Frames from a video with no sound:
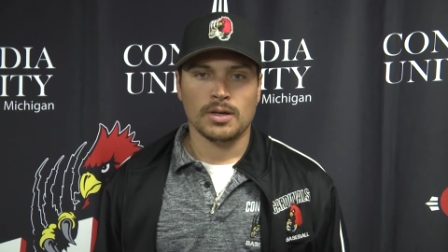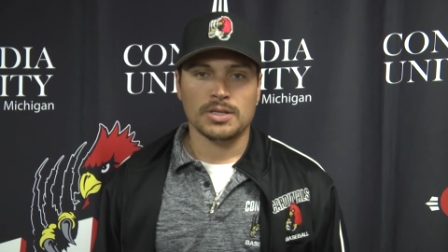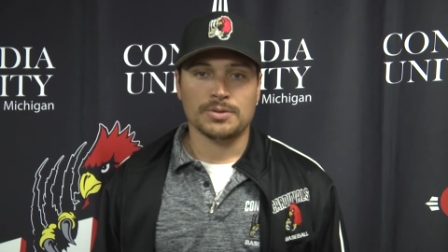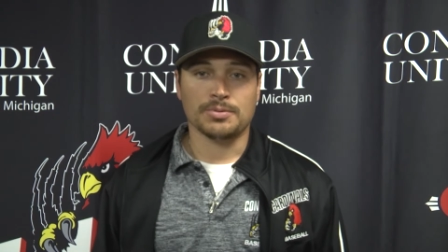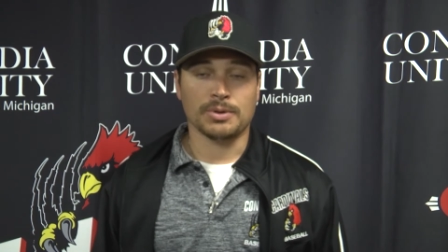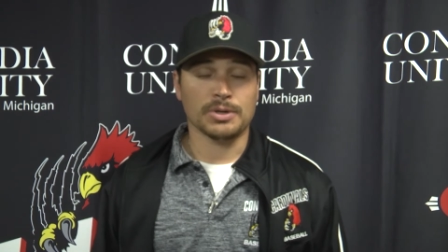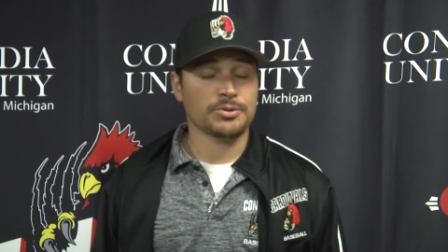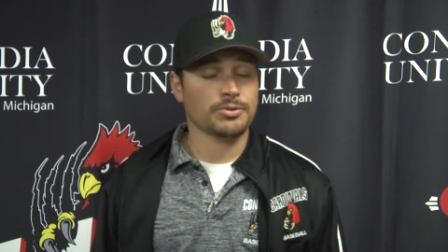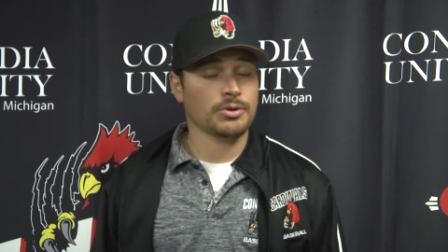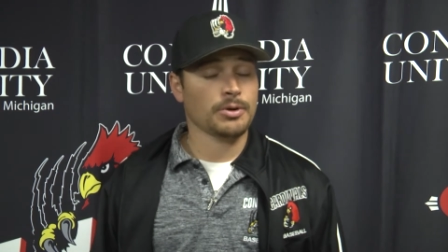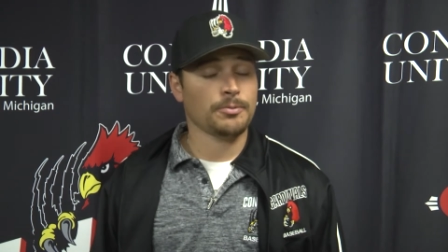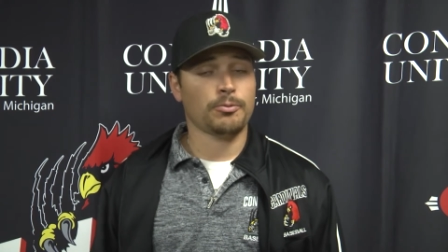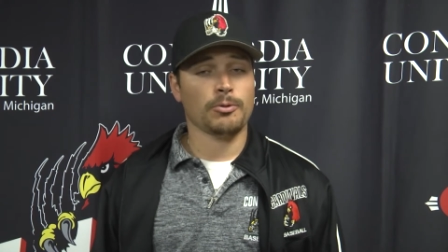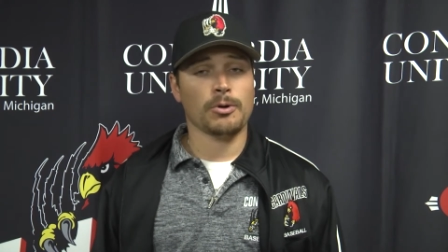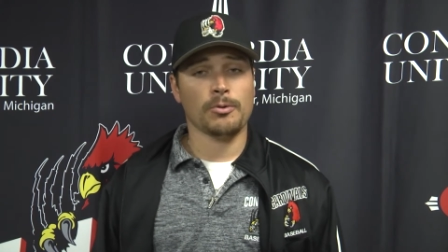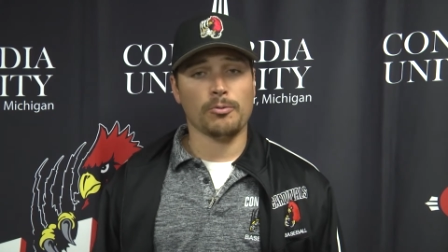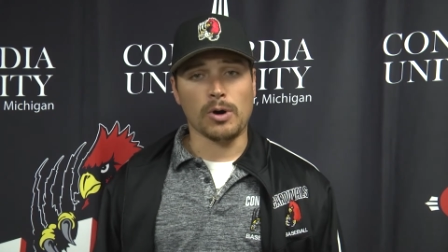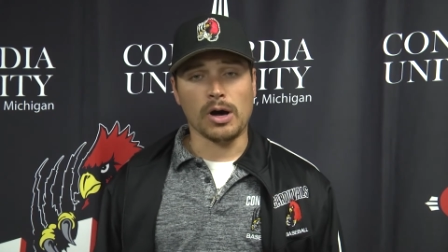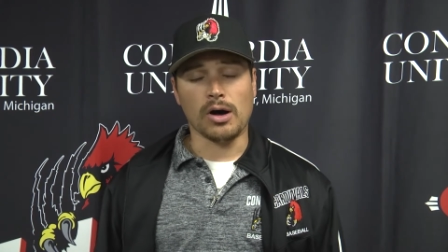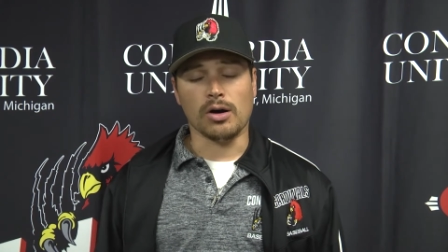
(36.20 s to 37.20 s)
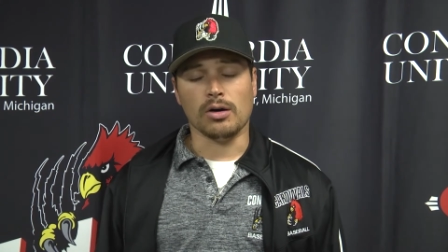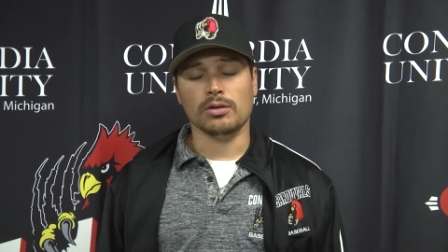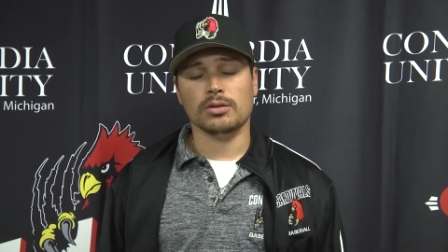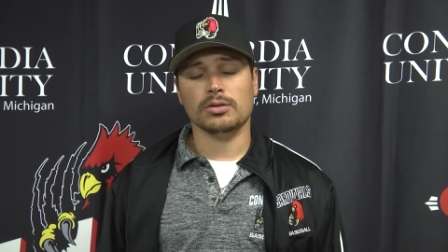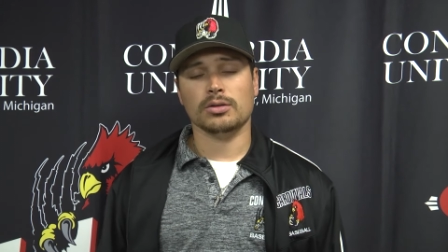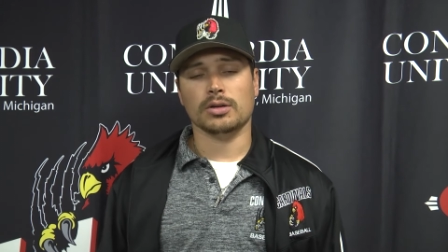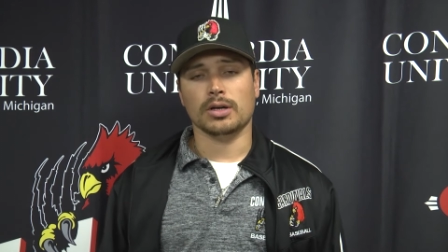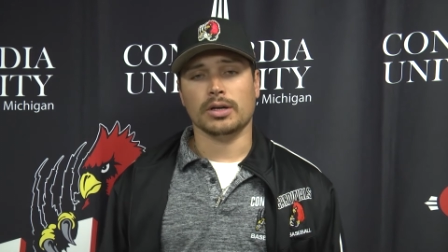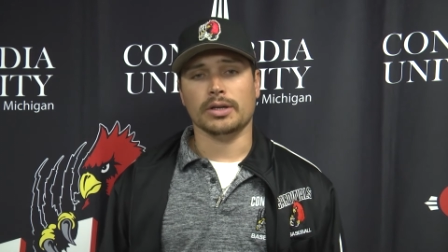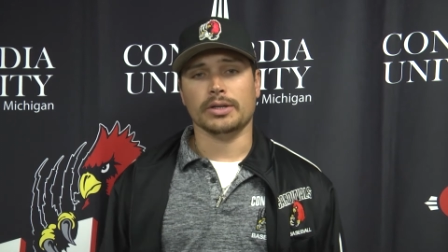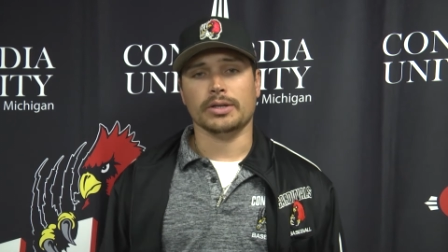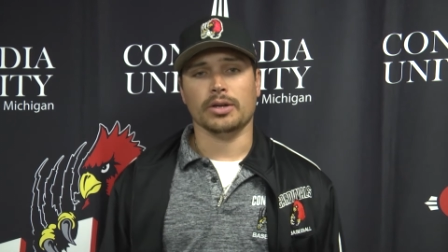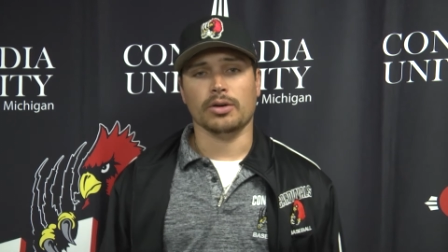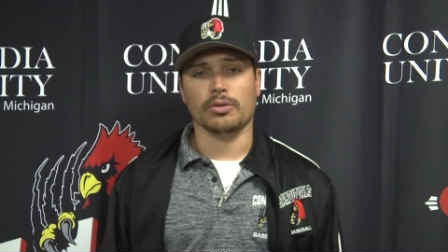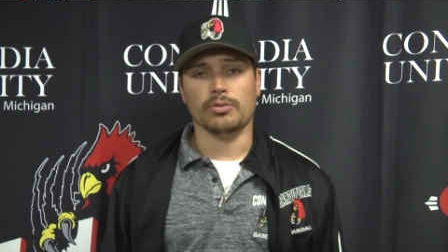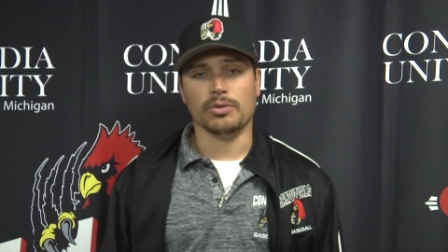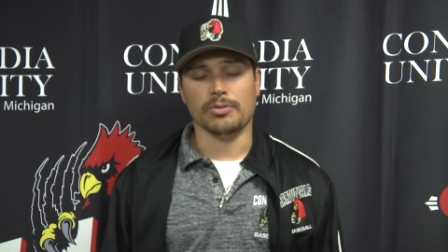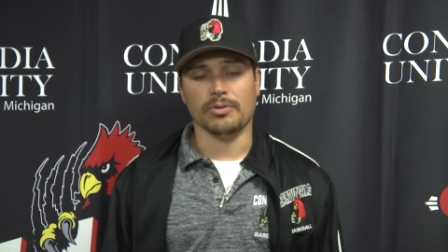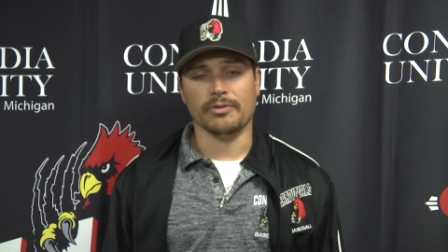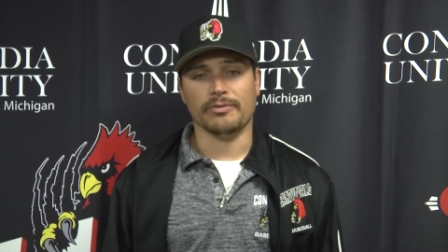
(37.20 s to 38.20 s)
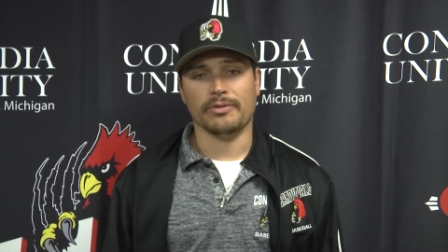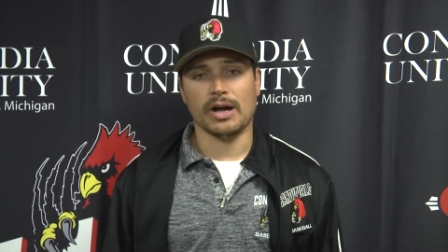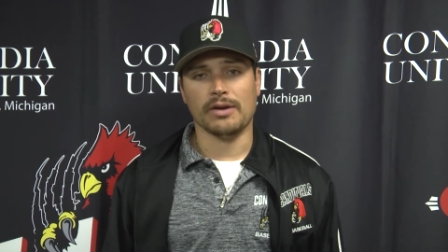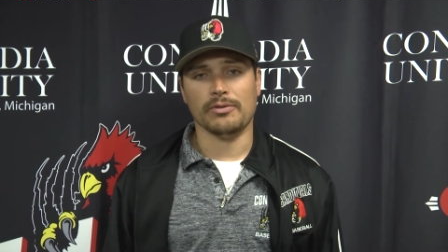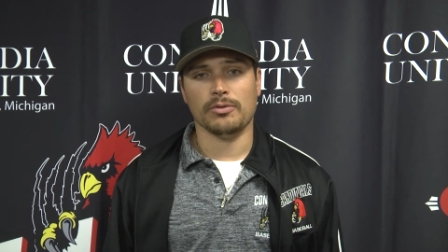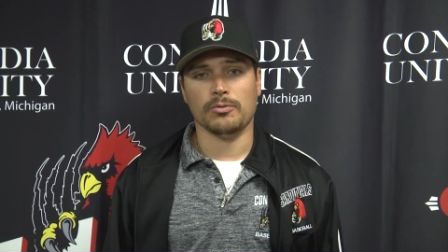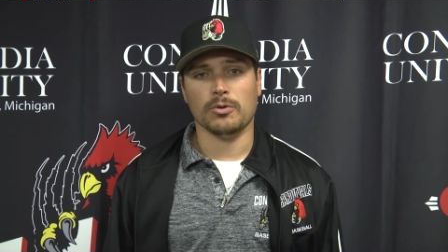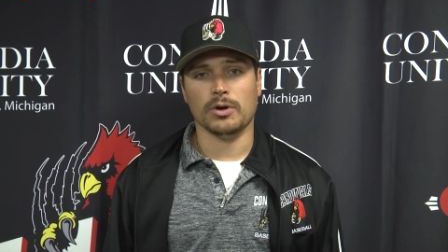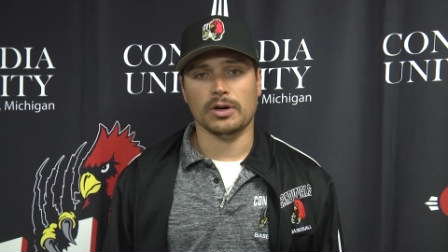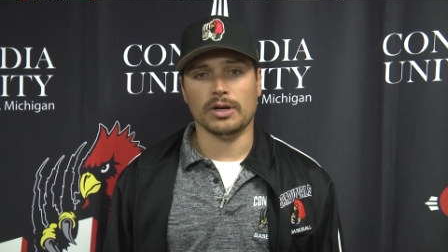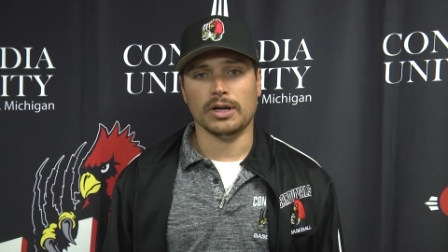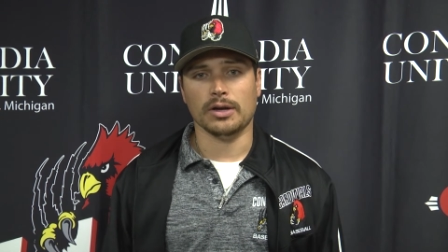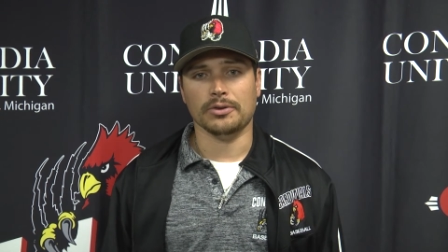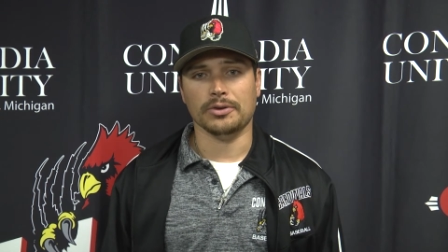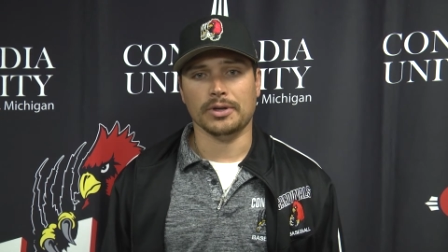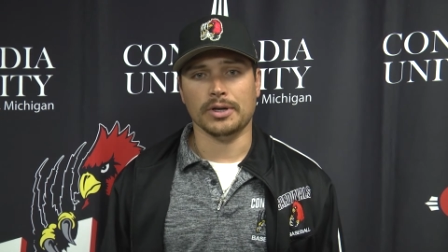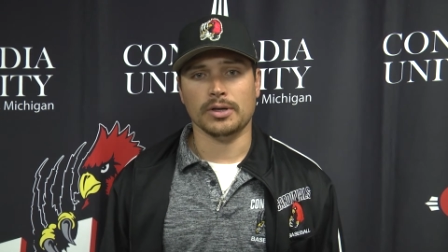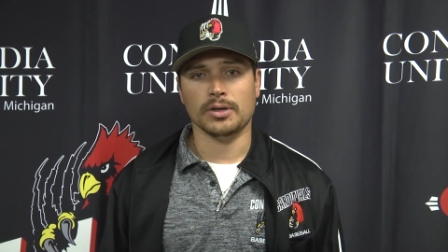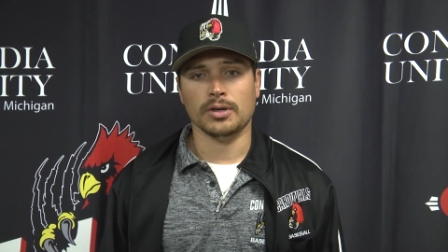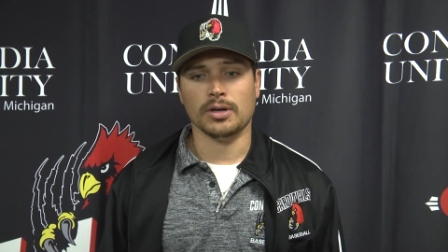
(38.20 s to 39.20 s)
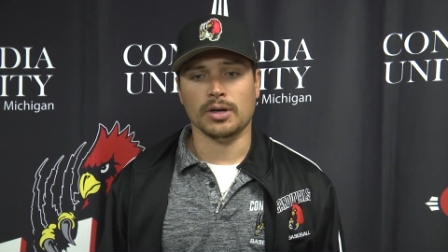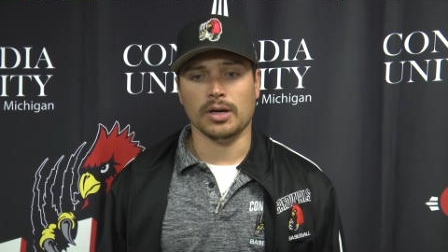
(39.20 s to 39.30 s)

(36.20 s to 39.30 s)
Spring trip went well. You know, we went 5-1 down there.